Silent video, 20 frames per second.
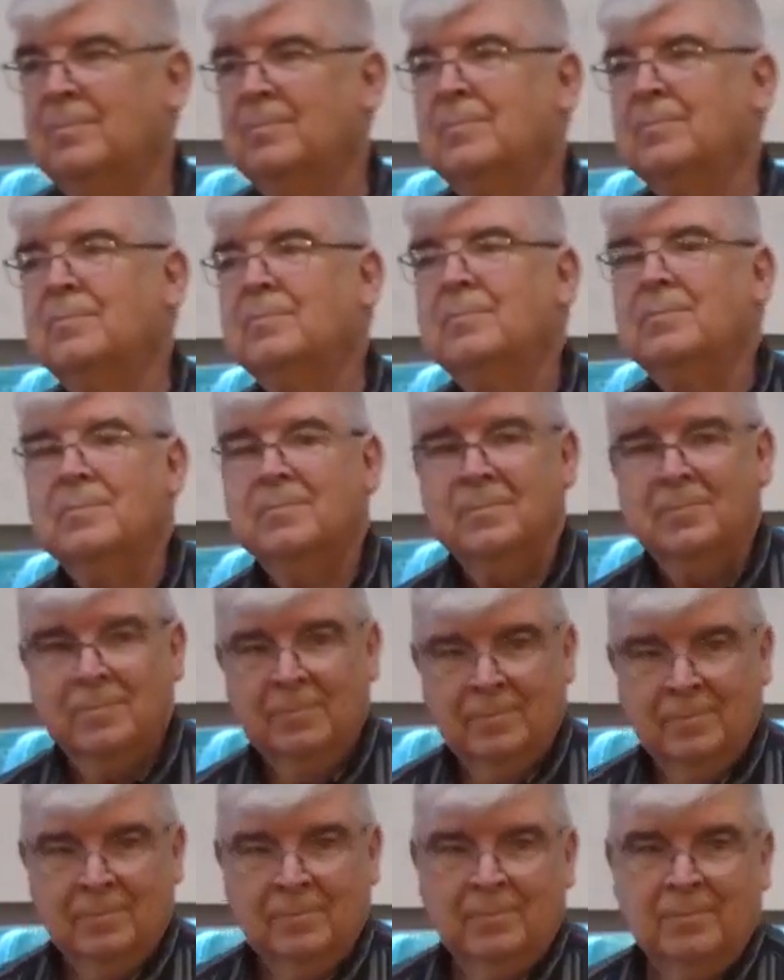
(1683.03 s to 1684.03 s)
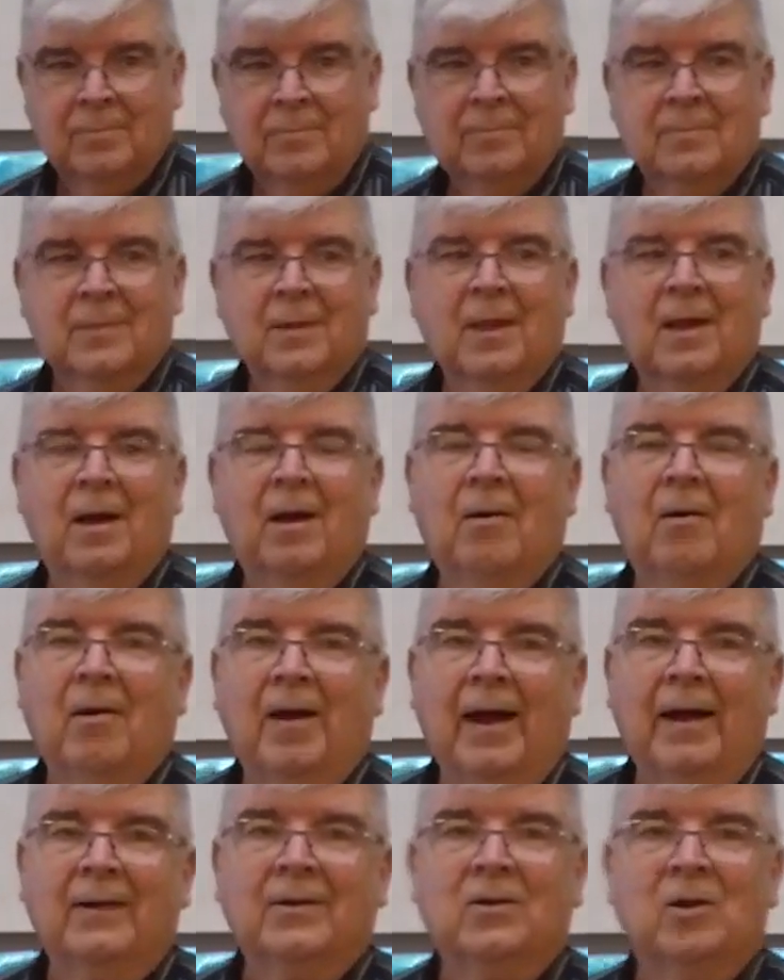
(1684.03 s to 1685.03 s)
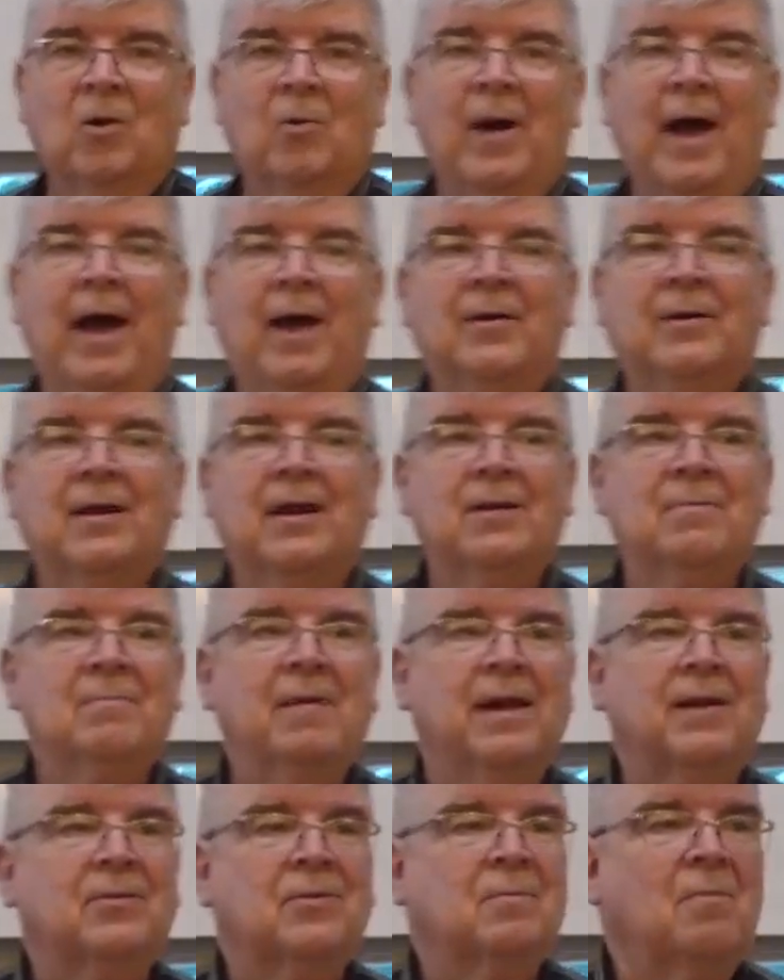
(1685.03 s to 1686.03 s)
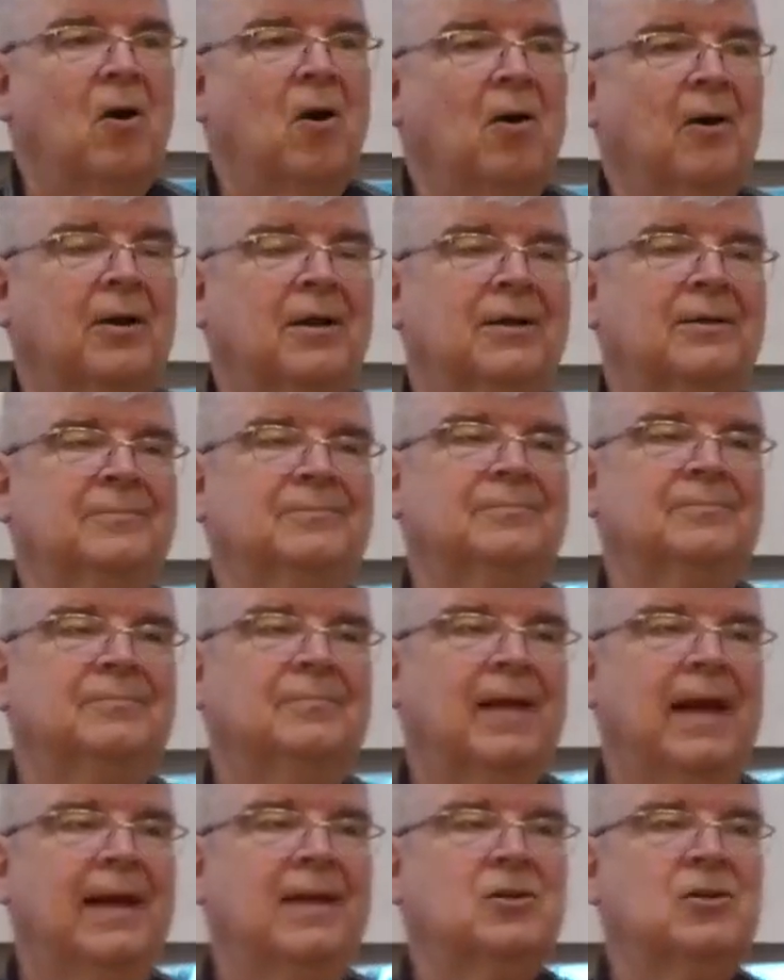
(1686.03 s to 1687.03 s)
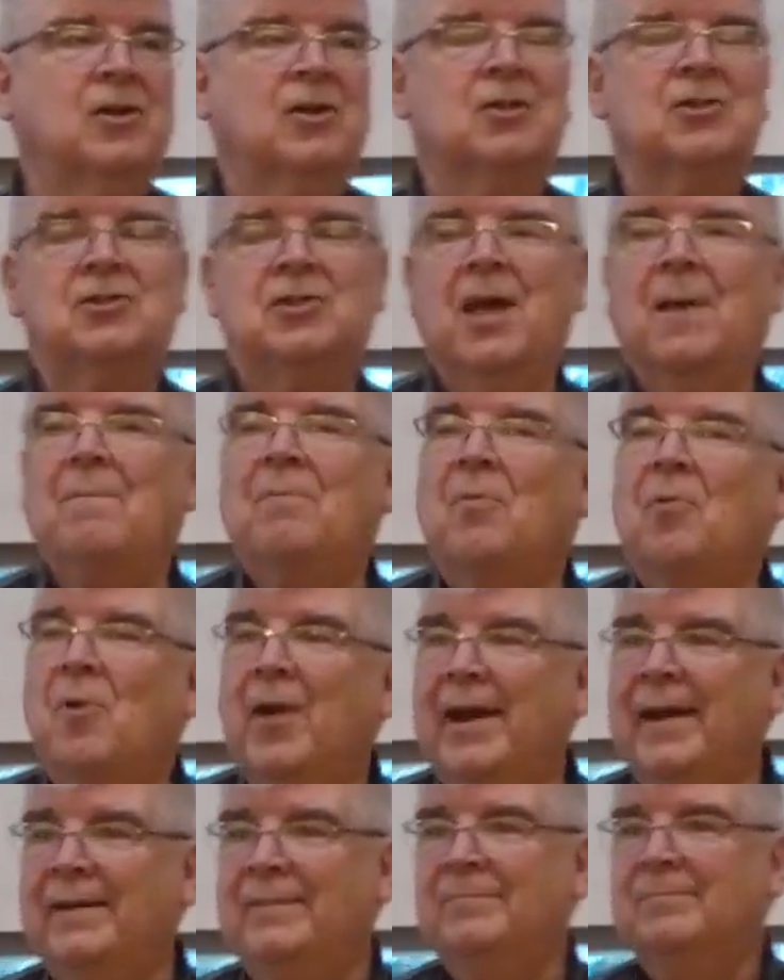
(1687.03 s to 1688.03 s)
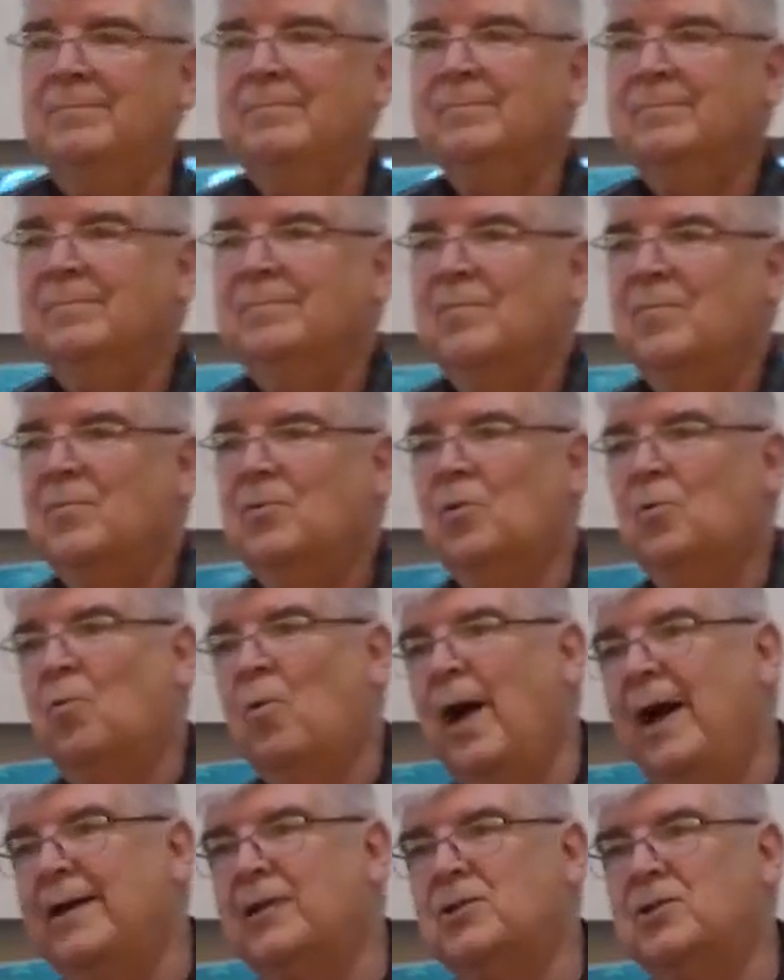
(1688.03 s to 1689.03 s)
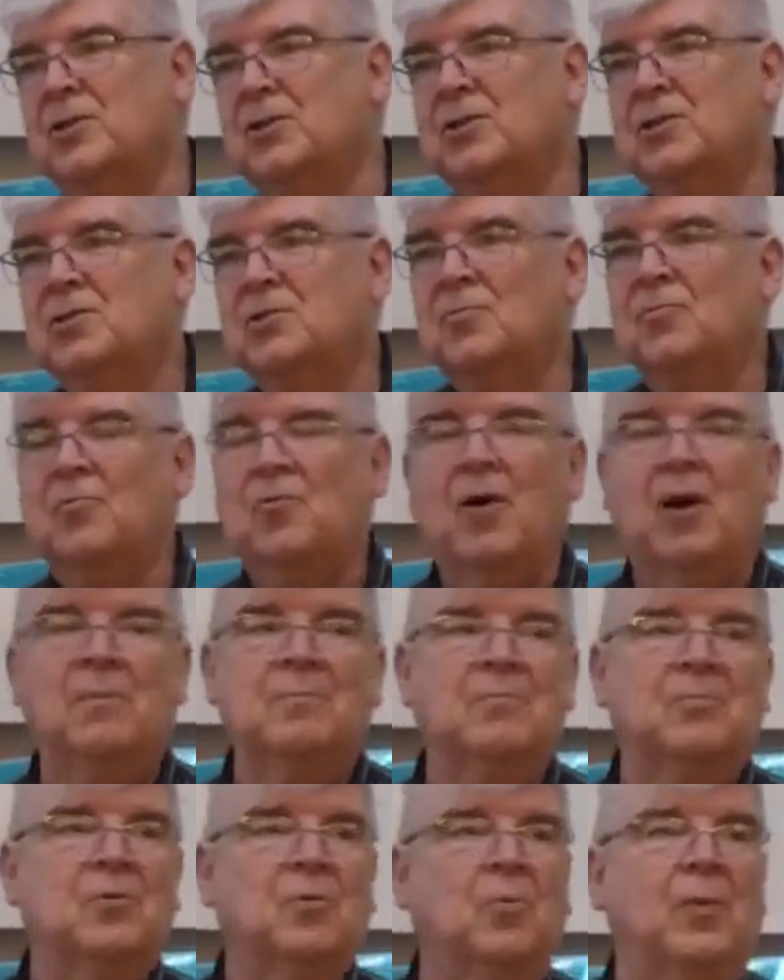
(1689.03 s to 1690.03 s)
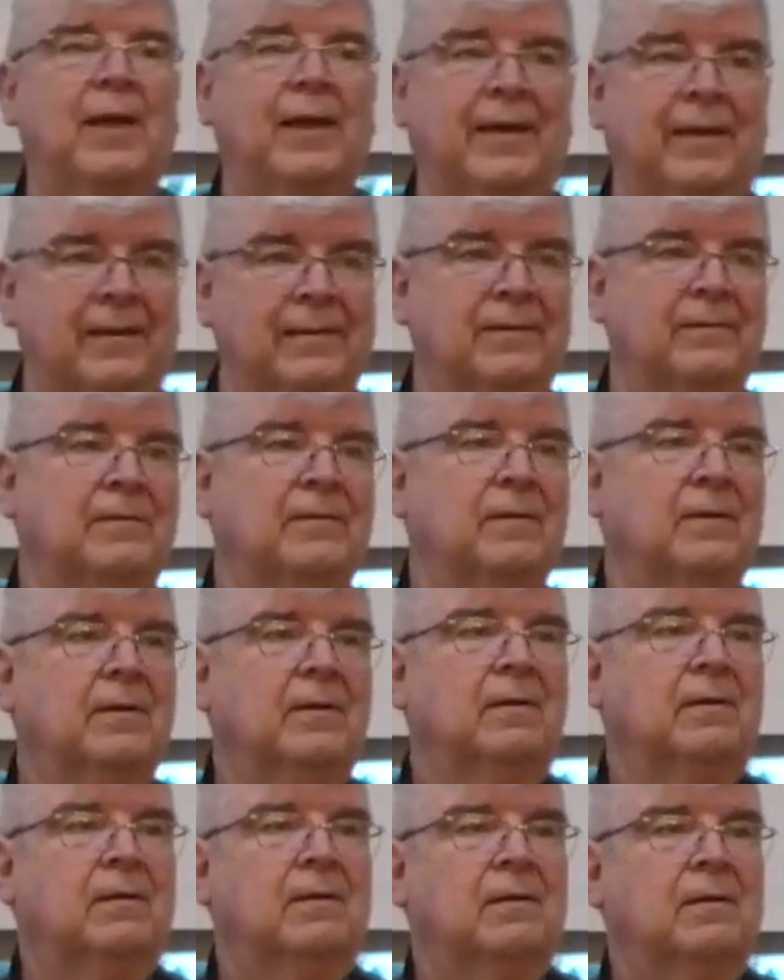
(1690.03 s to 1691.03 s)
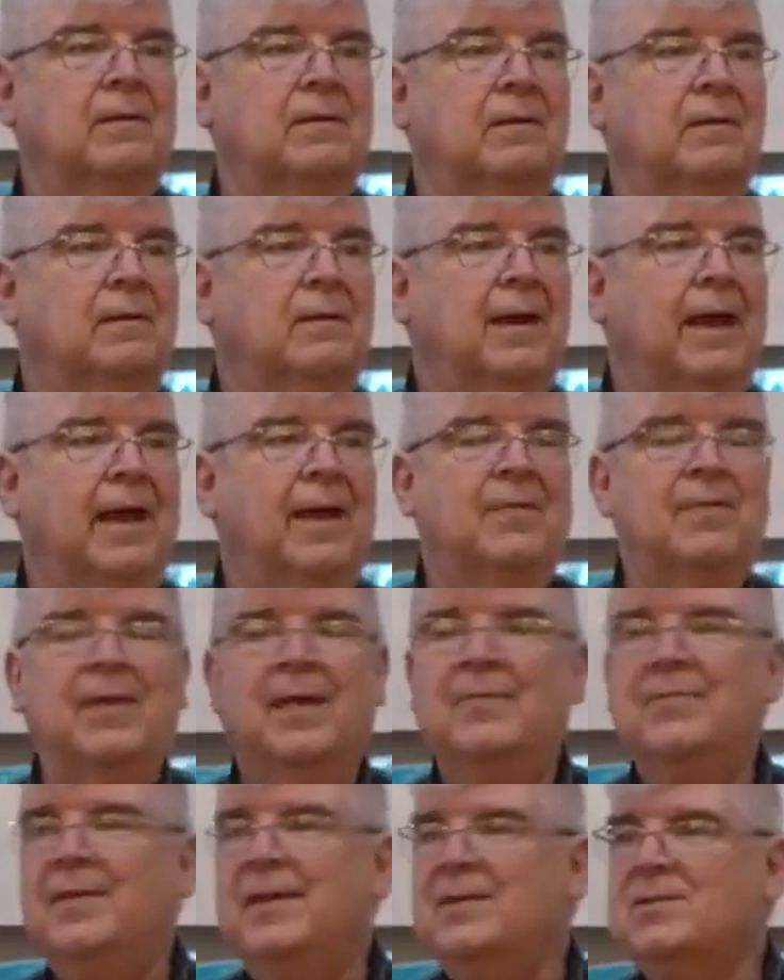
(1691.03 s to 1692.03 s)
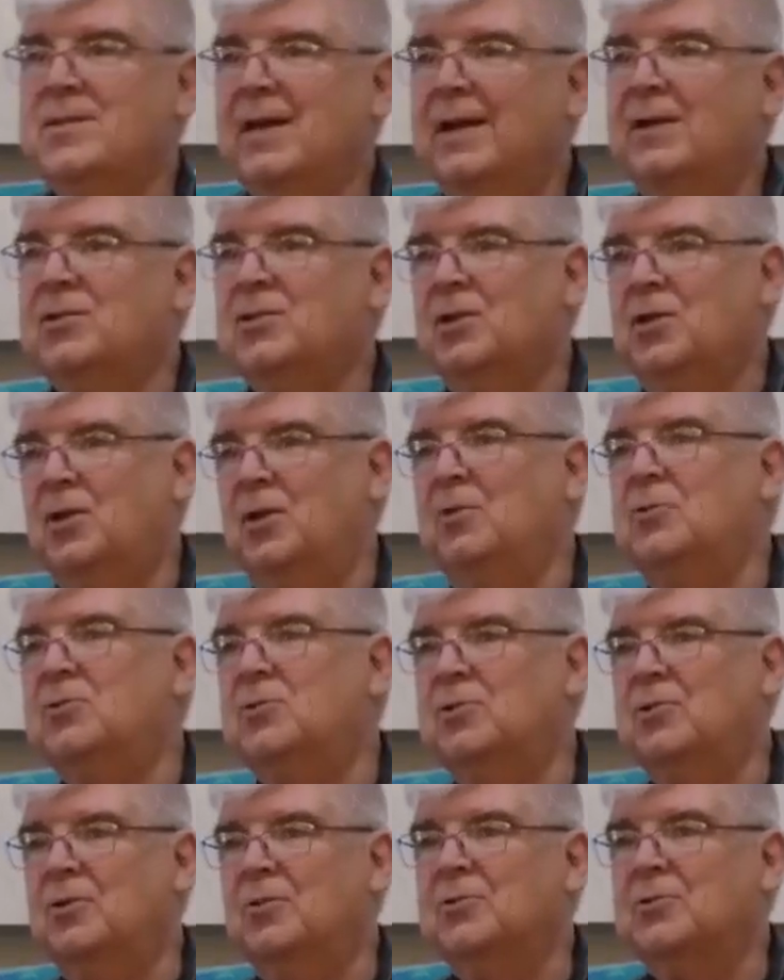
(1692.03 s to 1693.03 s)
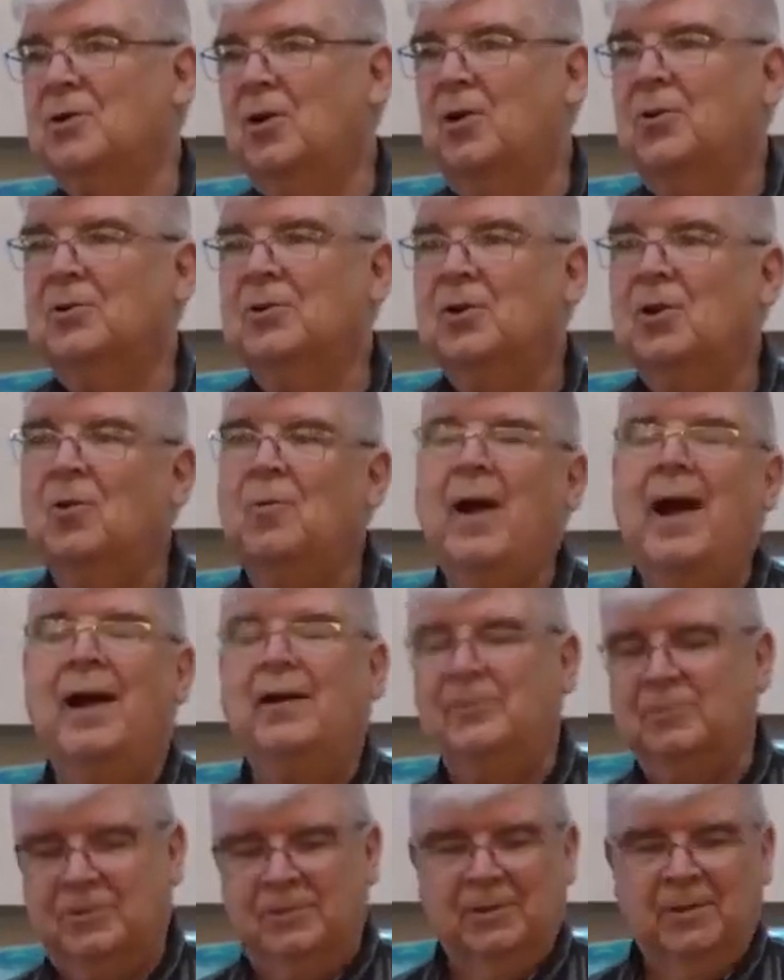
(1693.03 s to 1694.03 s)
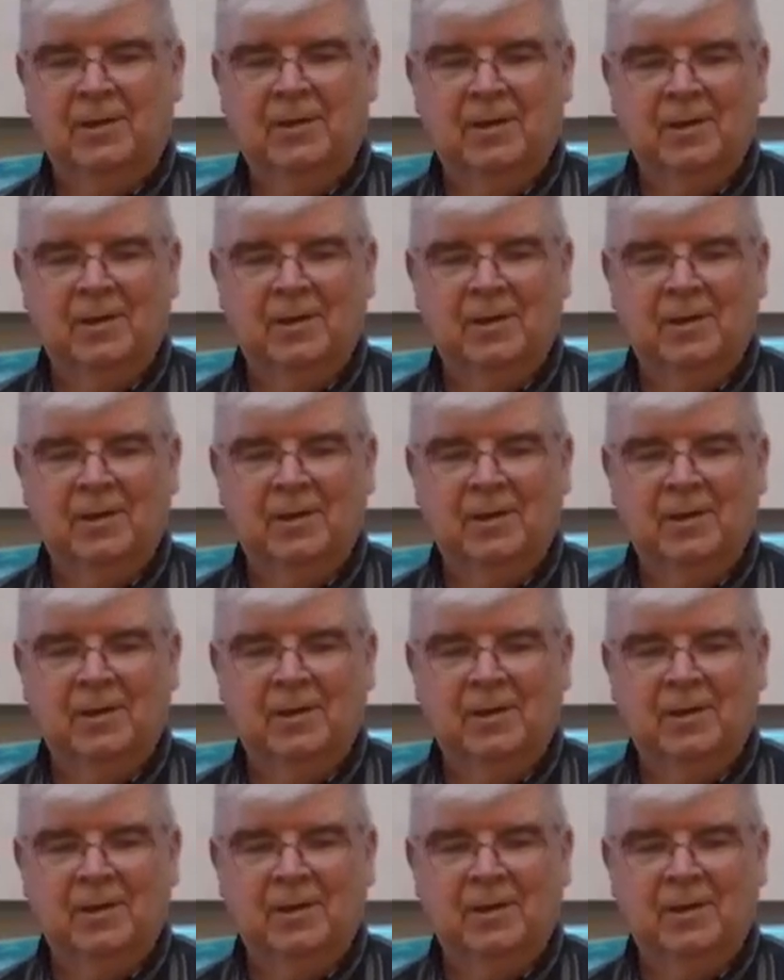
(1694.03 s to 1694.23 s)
All right, go out and make the mark. And it's going to separate the righteous from the wicked. And then these executioners are to go out,